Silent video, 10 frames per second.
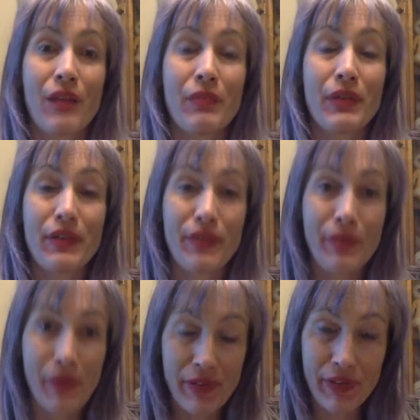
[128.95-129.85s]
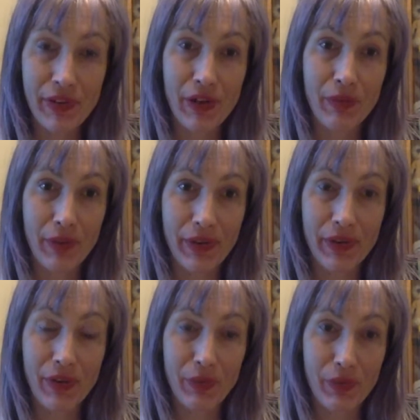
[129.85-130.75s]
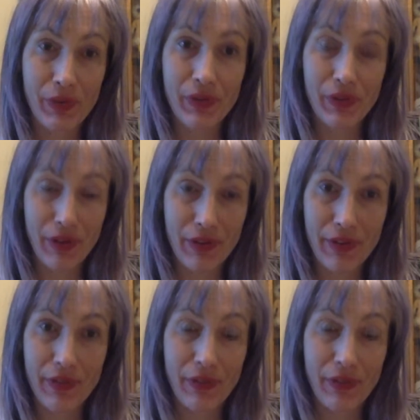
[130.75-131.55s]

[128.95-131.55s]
been hit especially hard by the opioid crisis,